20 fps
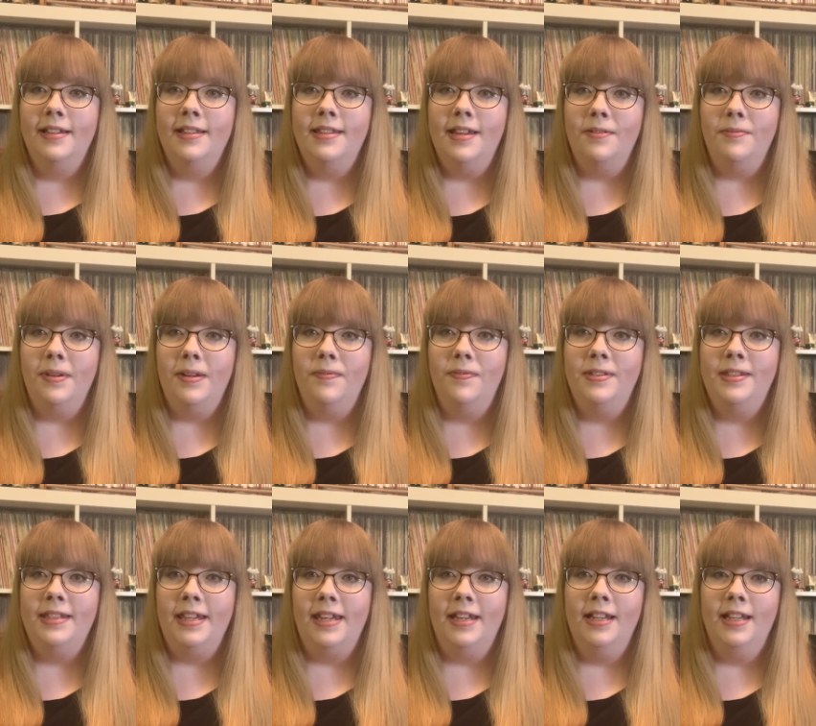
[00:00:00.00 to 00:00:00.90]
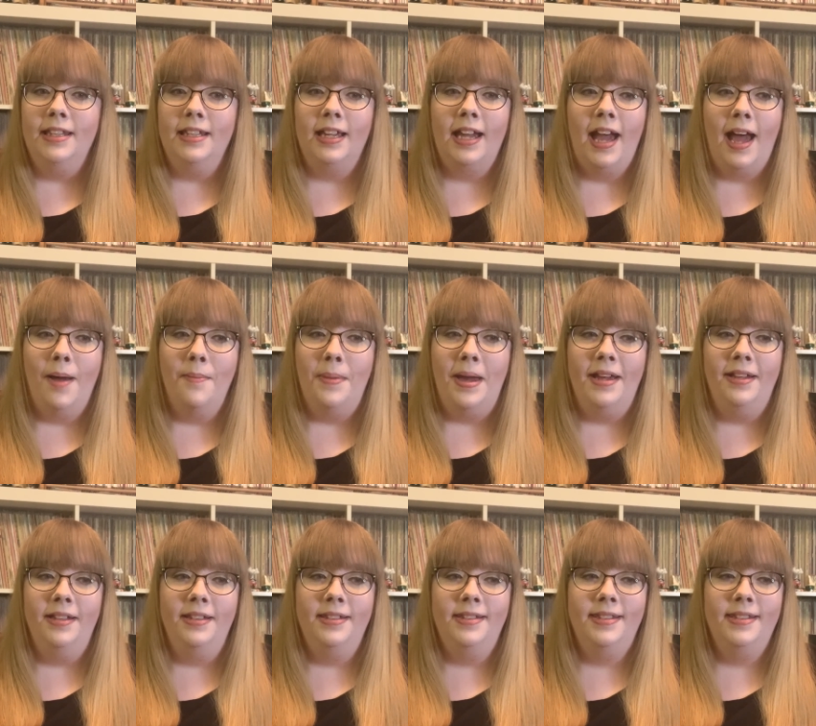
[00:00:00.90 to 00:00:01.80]
that we've seen in the
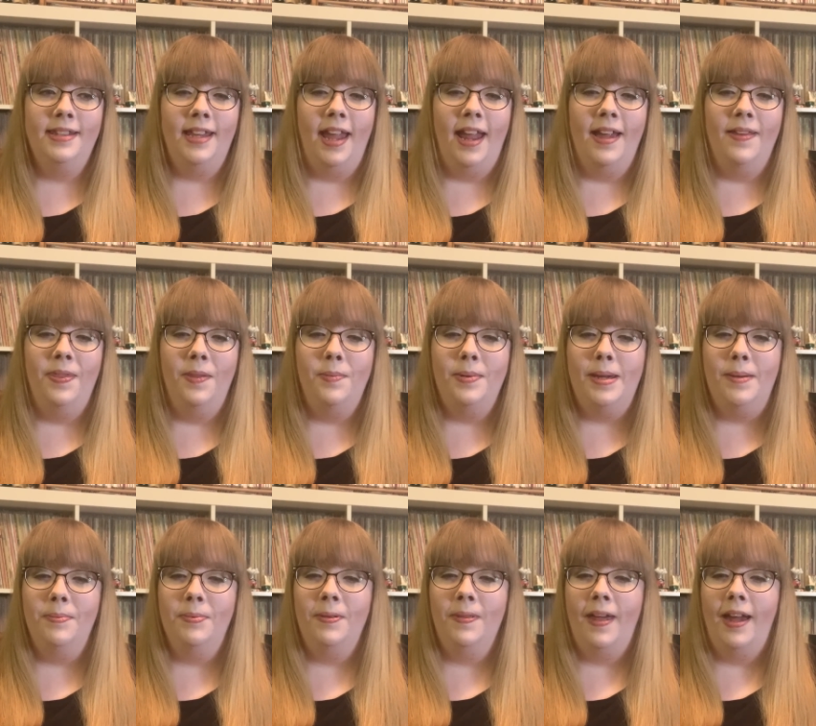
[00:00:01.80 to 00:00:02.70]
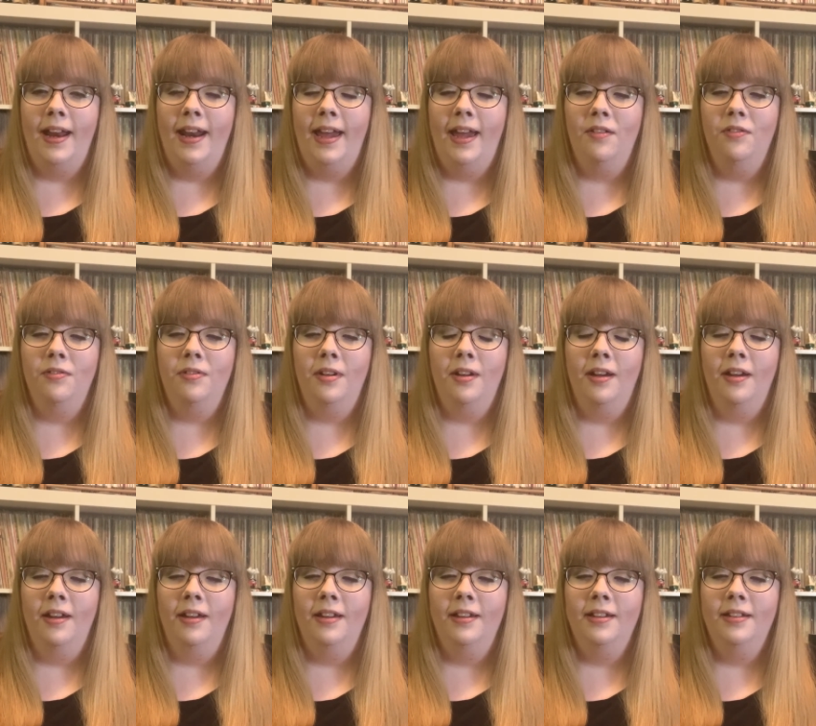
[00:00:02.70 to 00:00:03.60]
comments and the people that have
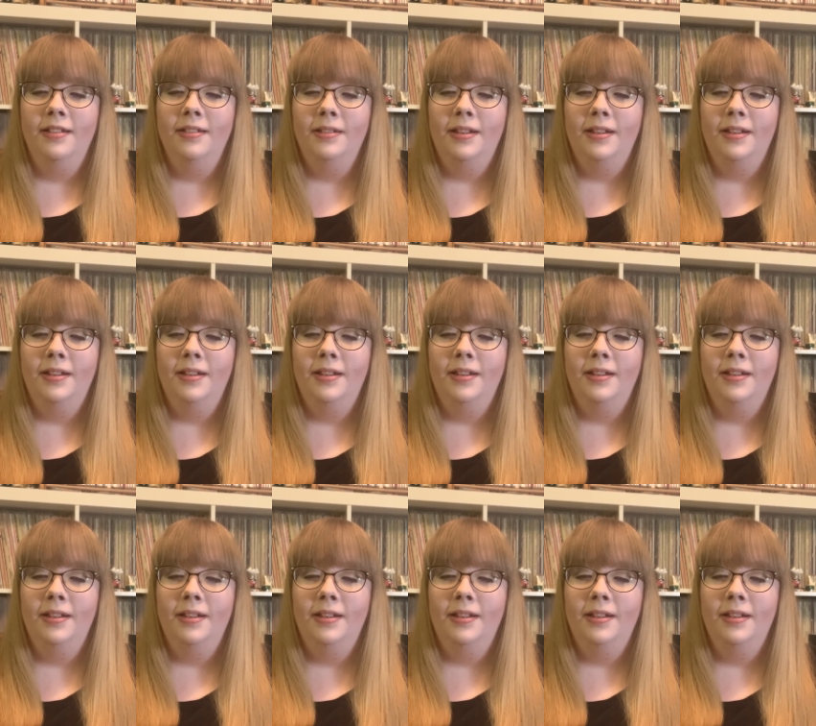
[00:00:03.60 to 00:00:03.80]
uh,